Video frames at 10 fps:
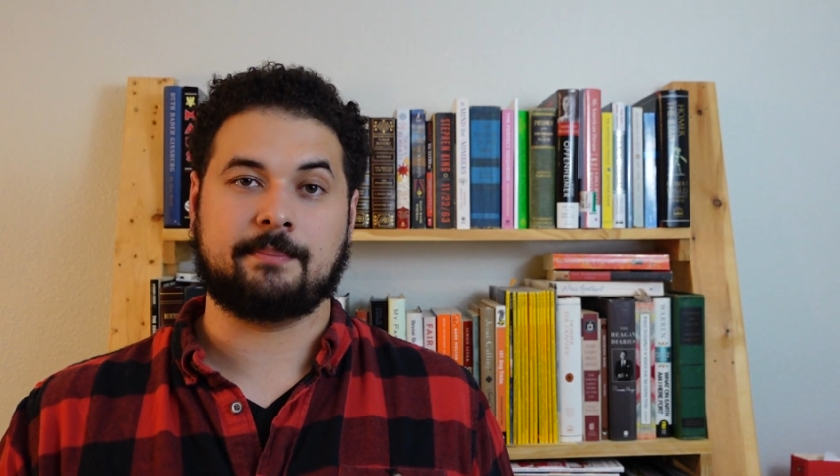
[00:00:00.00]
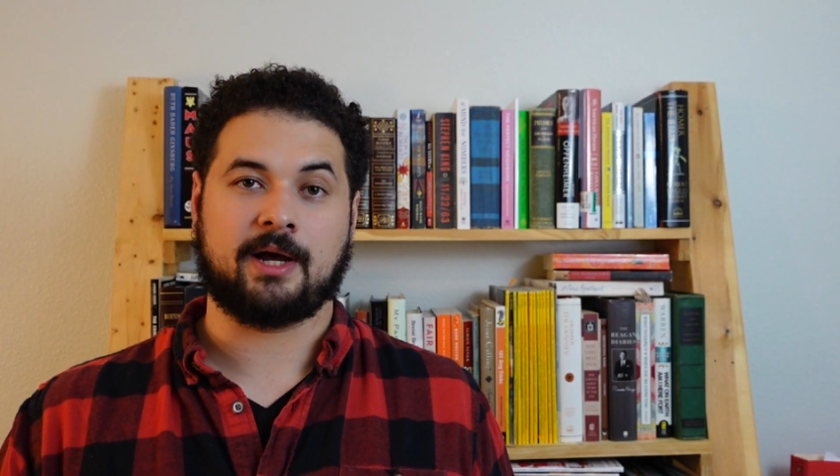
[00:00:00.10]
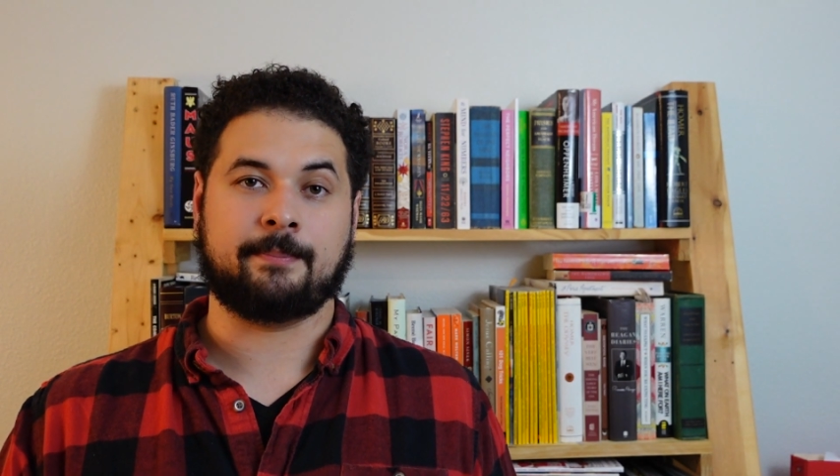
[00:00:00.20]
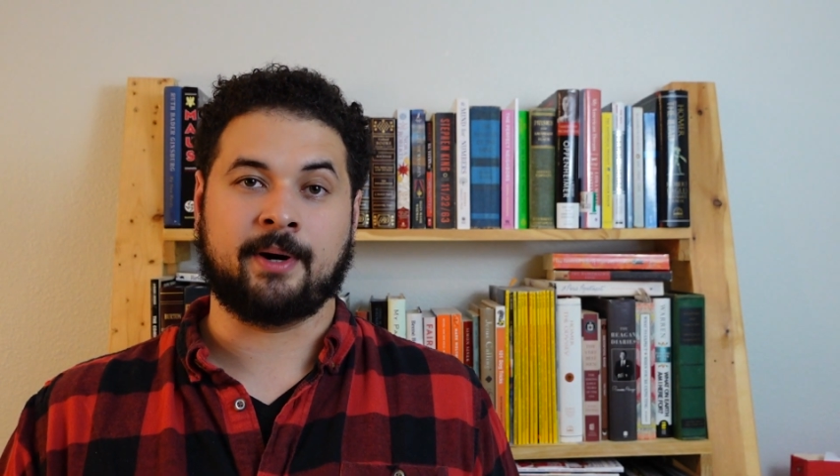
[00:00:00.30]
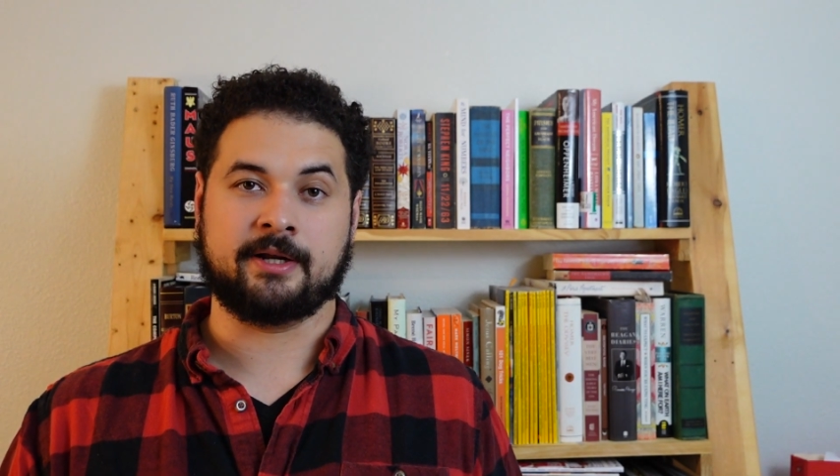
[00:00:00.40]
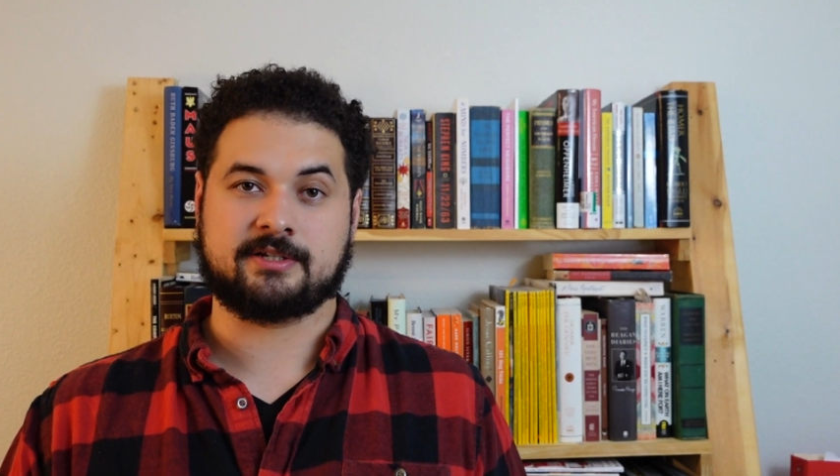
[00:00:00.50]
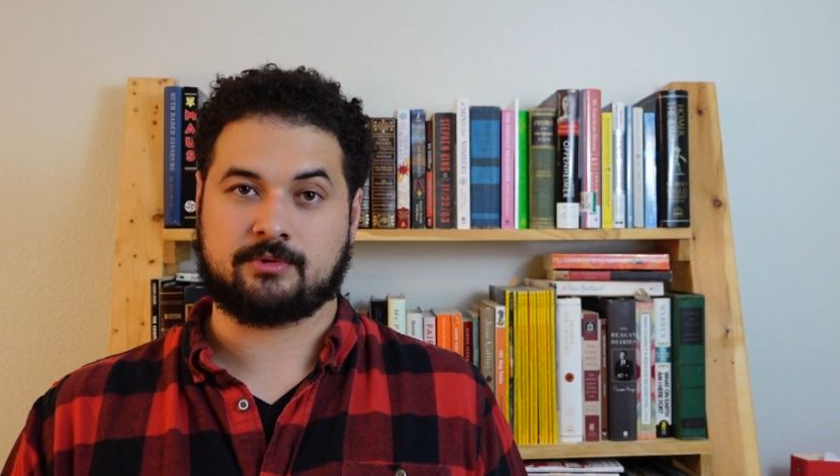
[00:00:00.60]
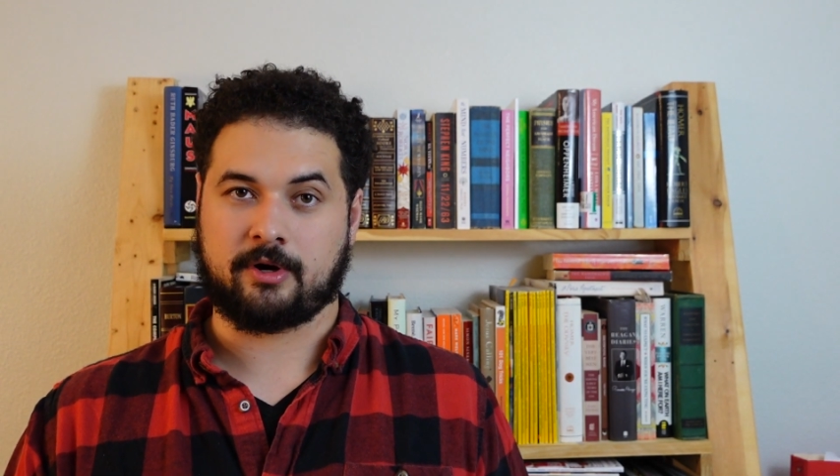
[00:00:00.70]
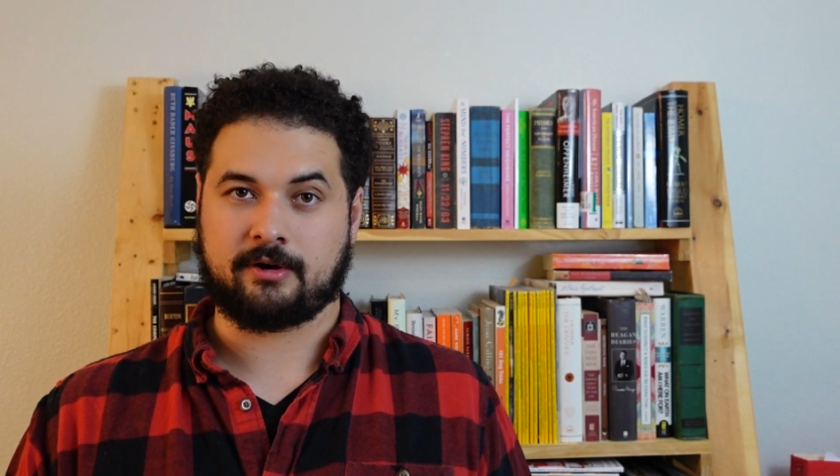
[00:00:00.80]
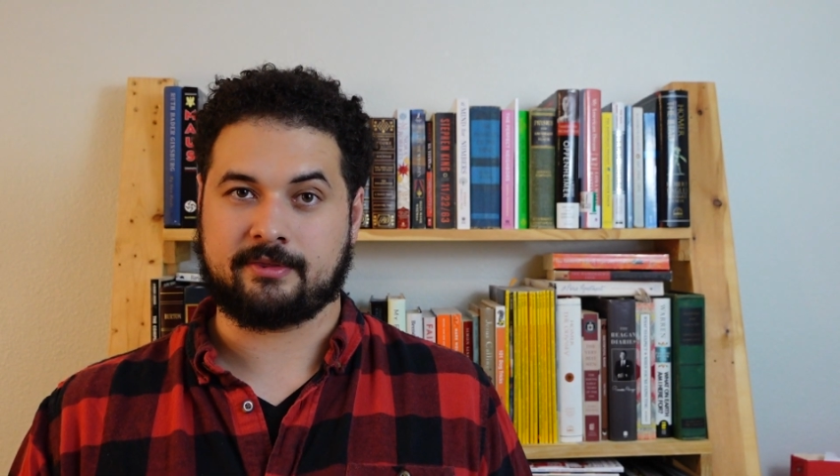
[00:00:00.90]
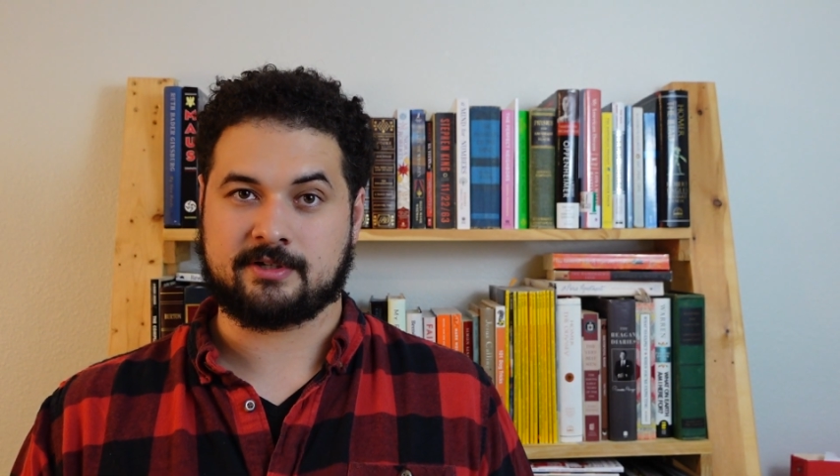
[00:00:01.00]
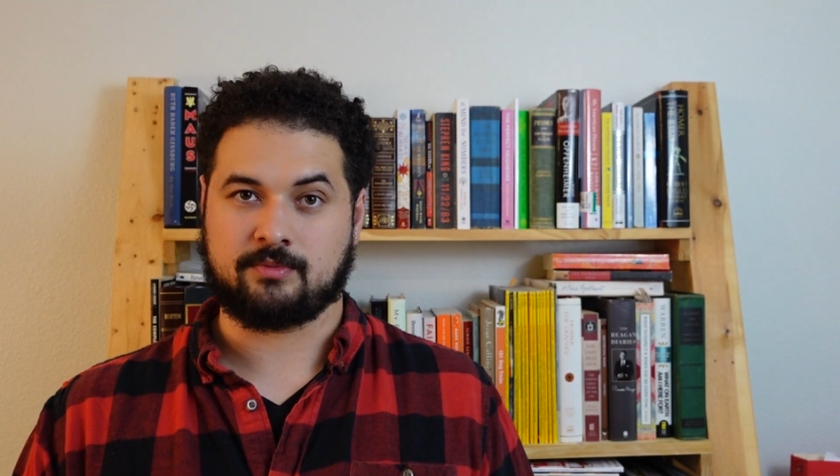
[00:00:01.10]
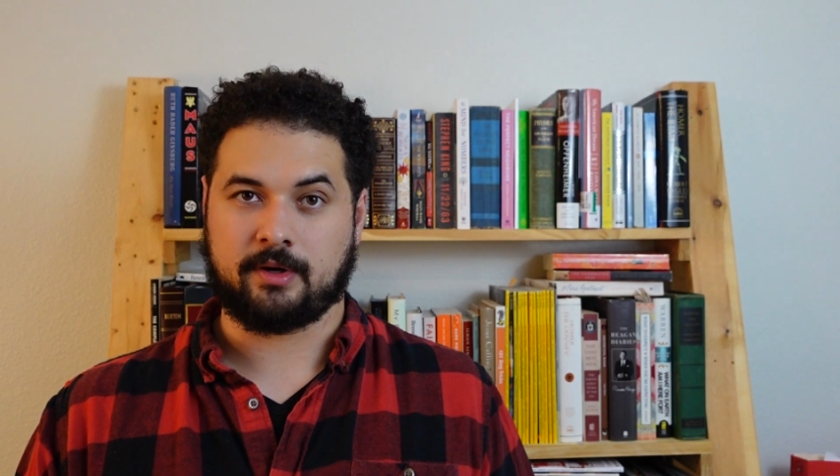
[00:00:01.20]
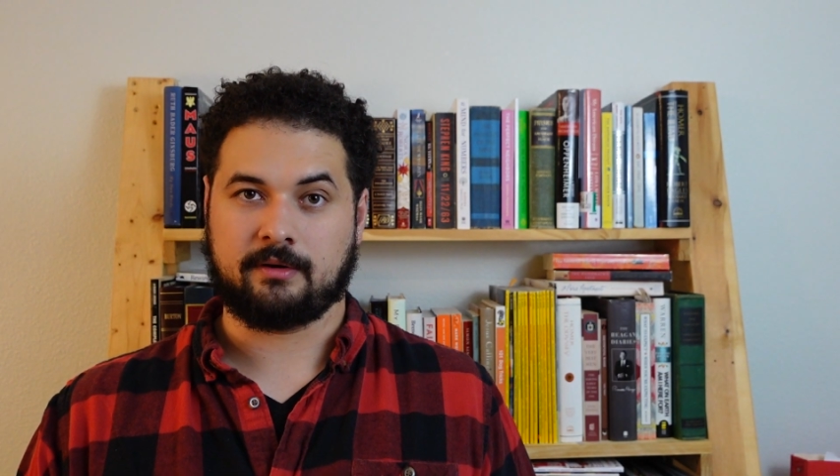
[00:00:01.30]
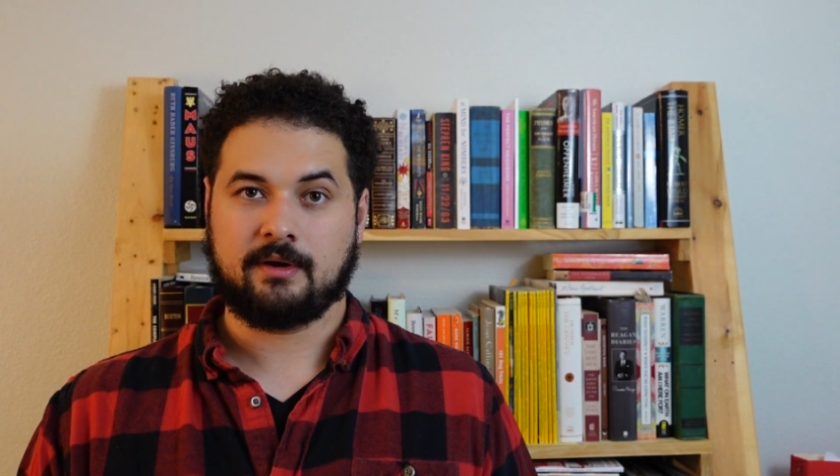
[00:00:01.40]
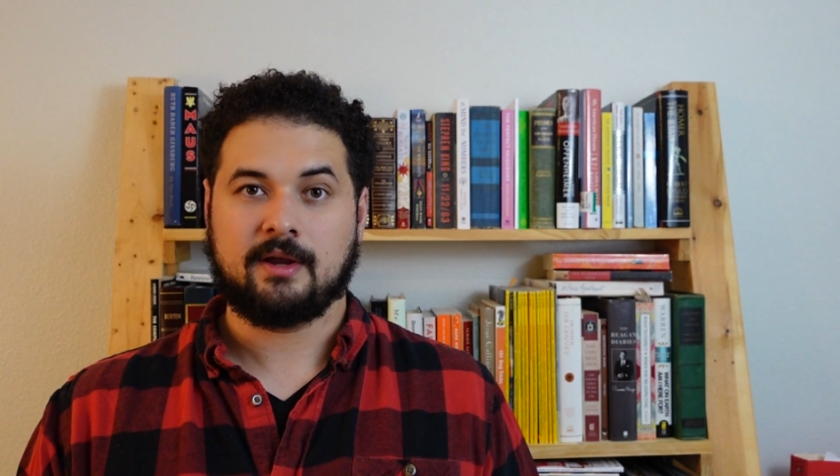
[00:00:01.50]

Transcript: about a Punnett square on this one.